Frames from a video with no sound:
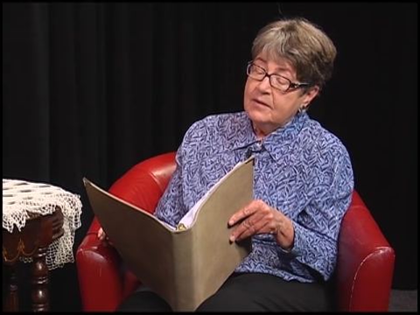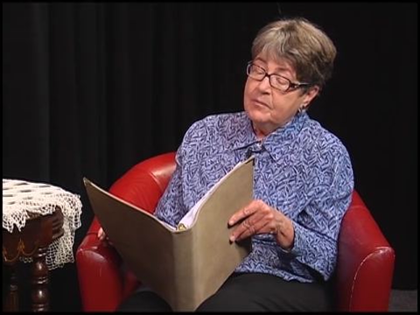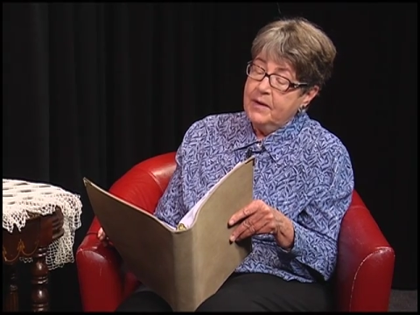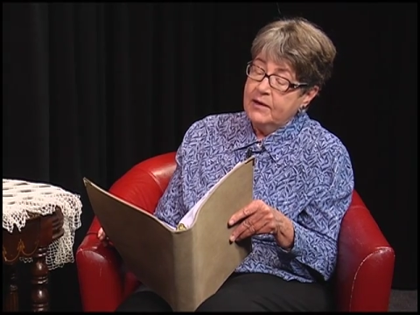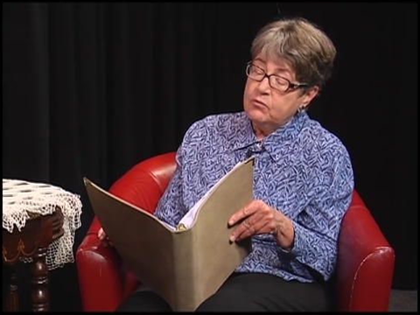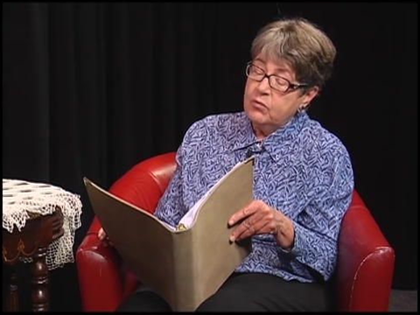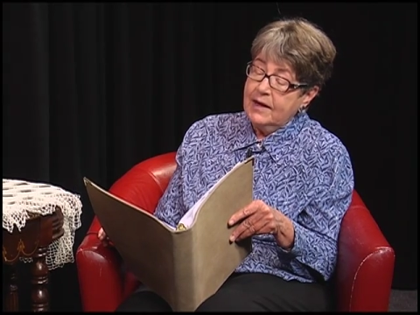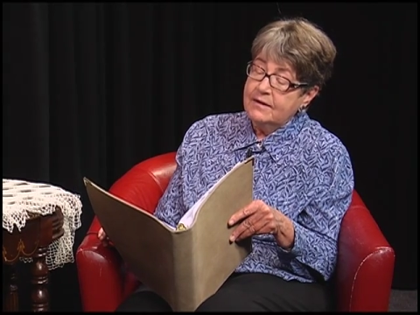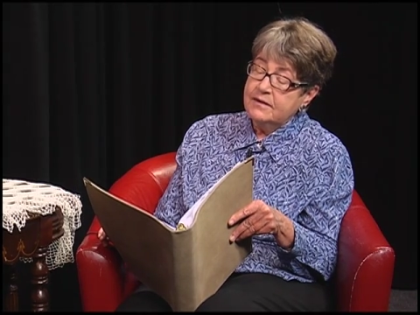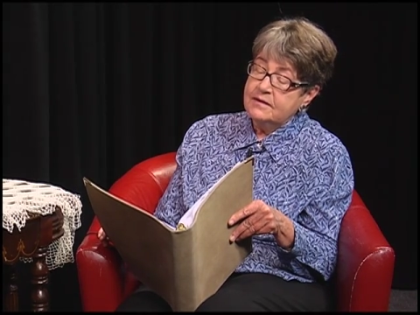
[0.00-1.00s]
by
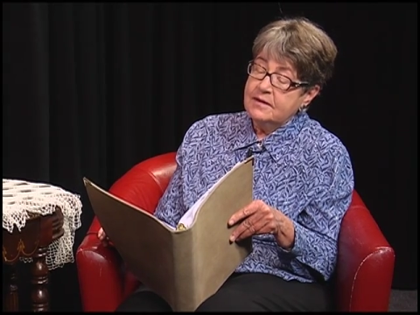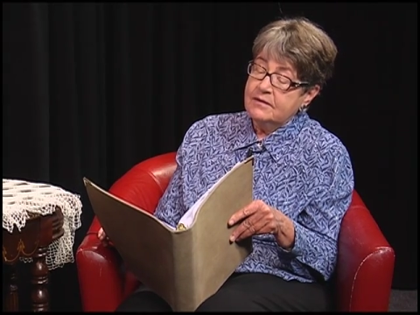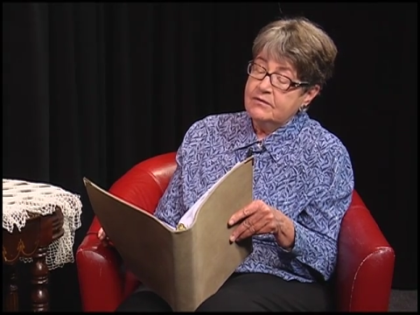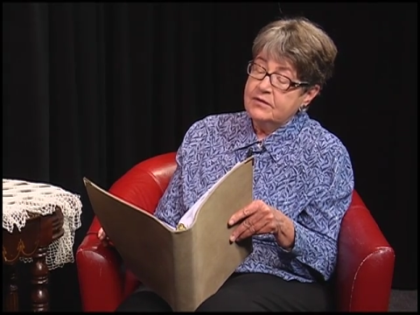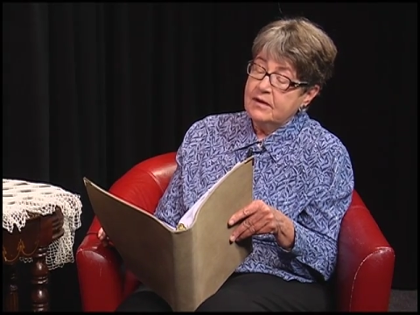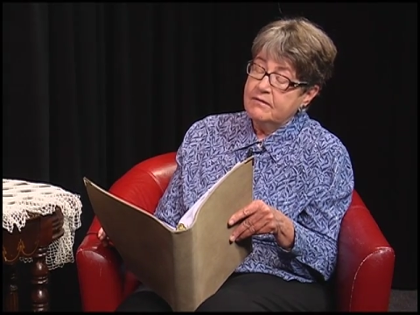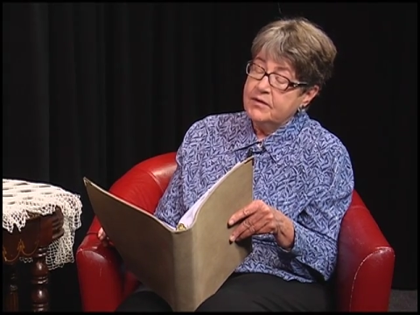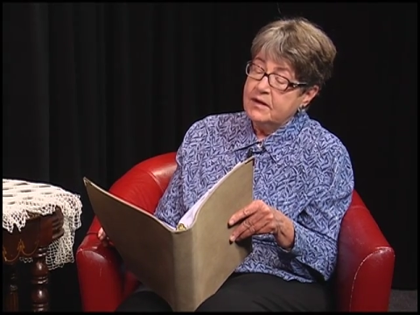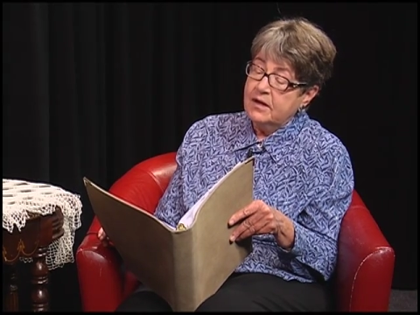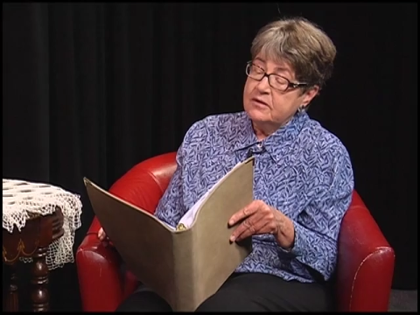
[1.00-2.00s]
relatives of
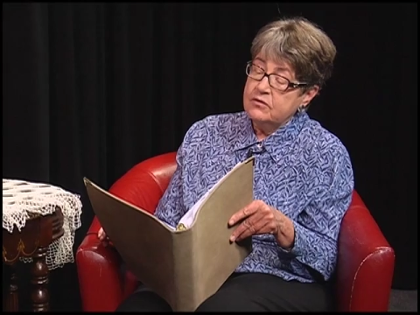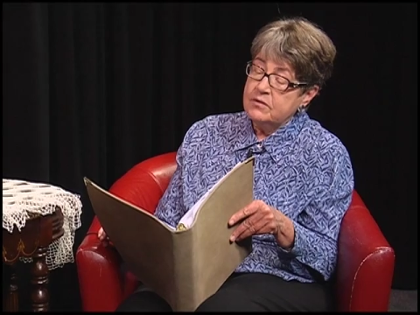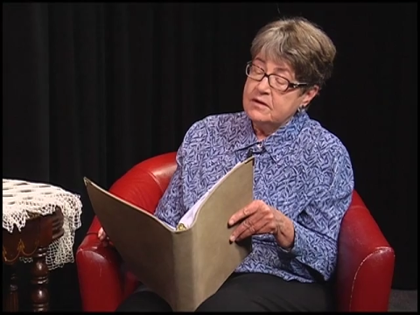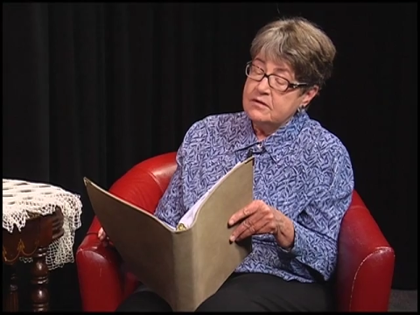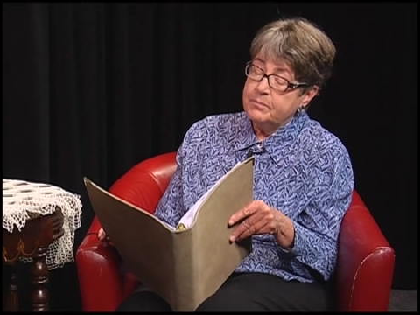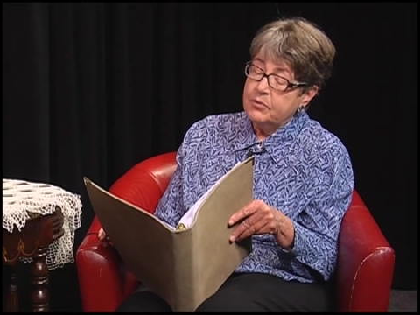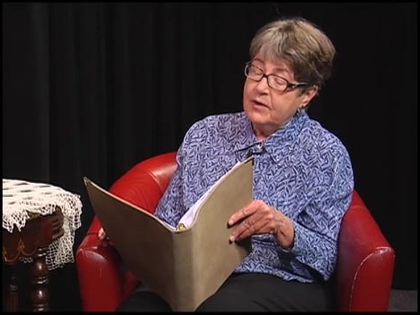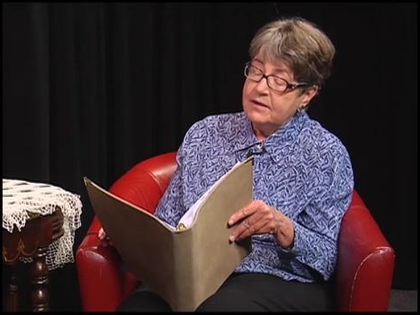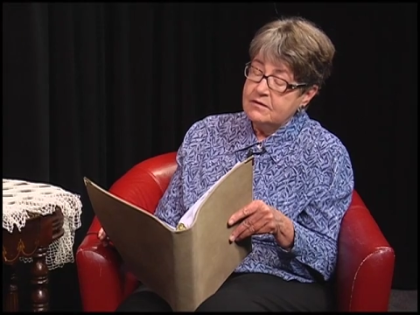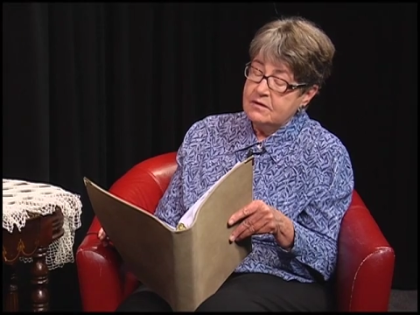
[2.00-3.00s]
the country's
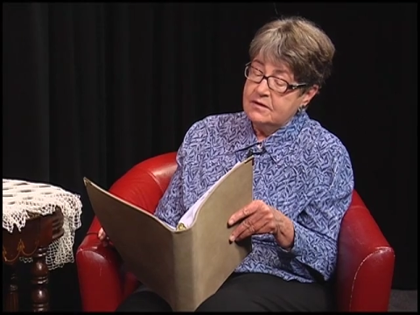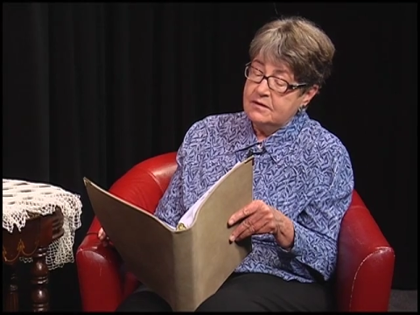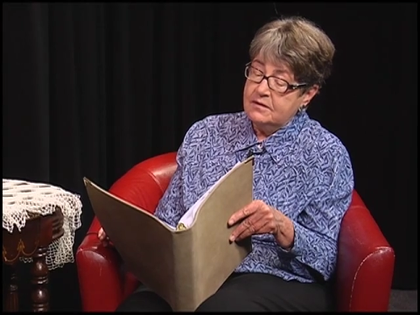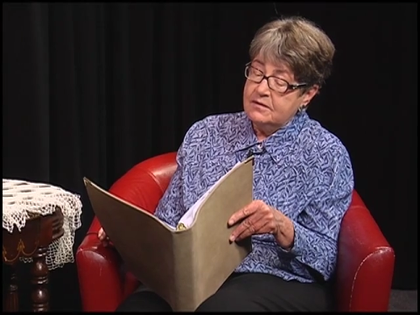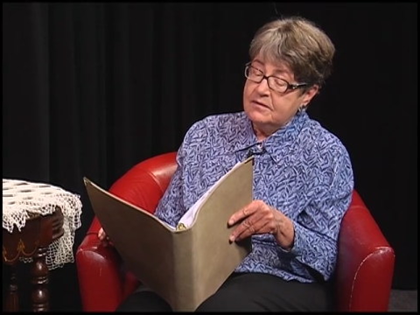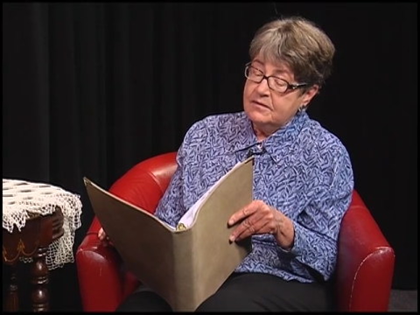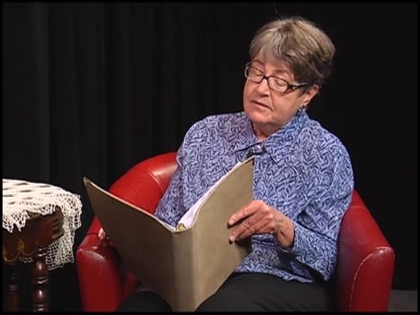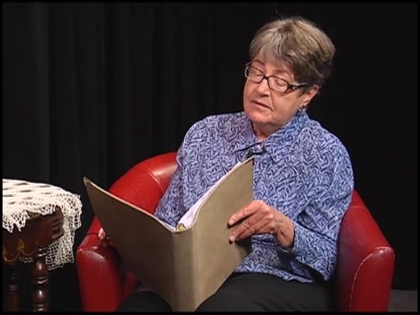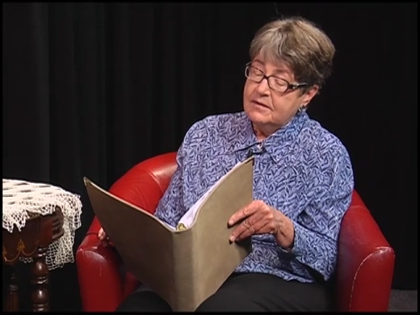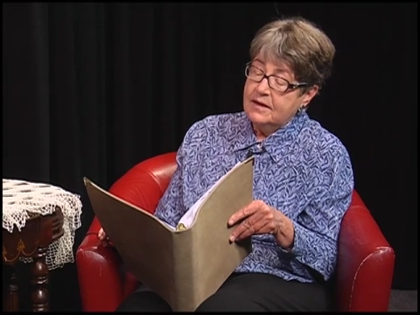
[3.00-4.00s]
president.
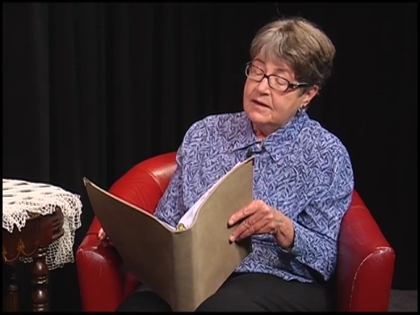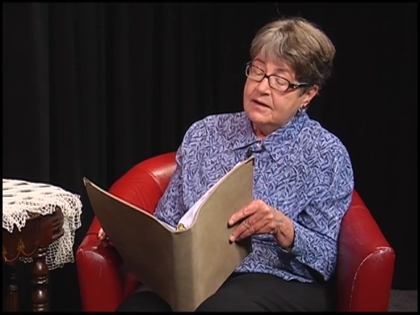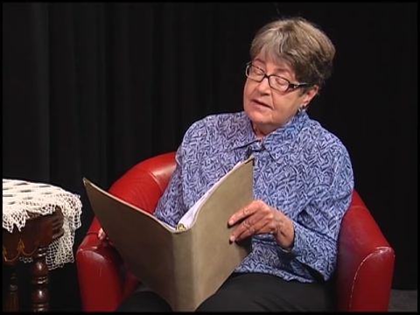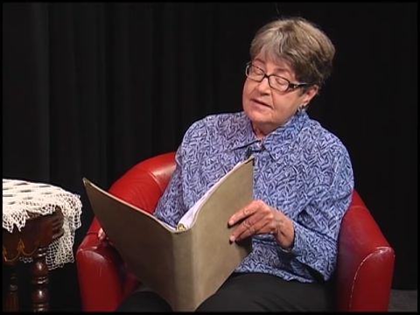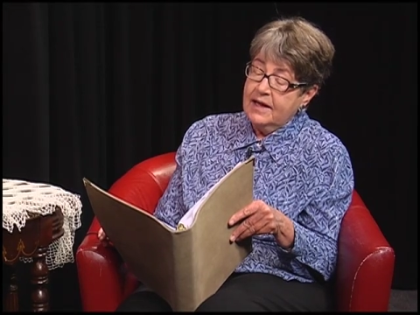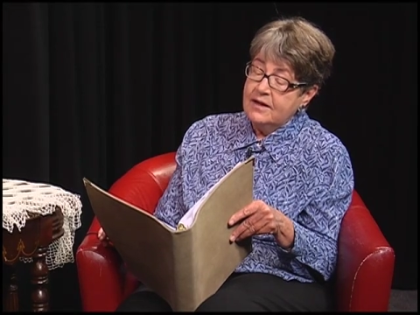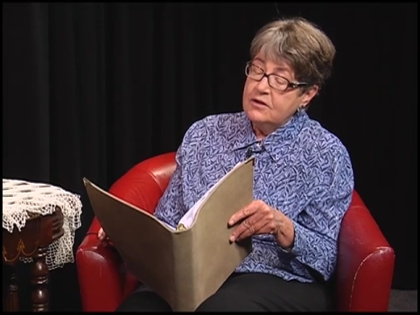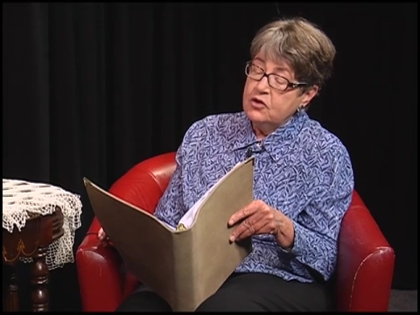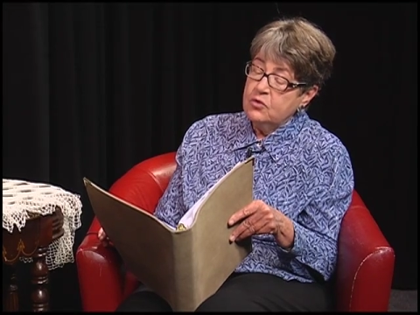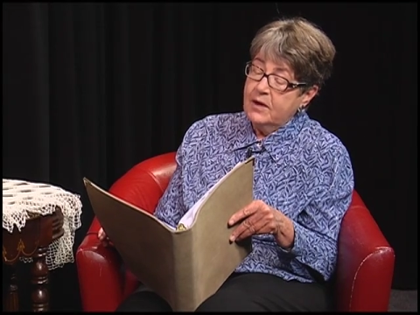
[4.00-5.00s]

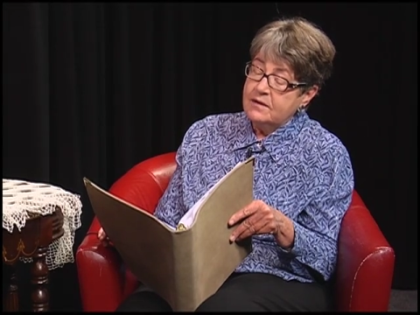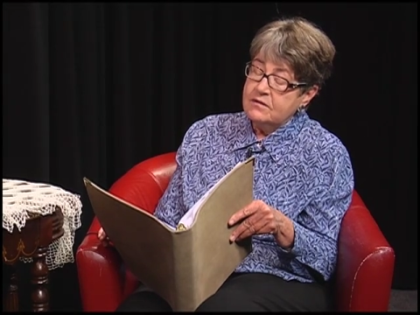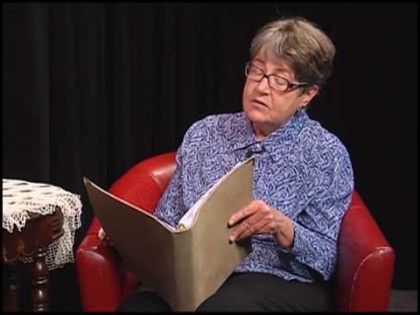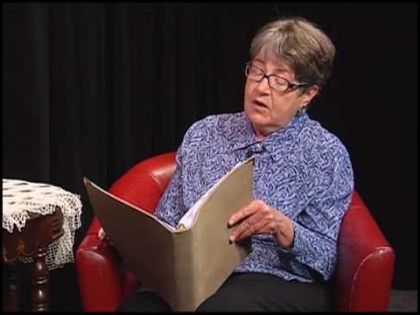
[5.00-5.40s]
$10 US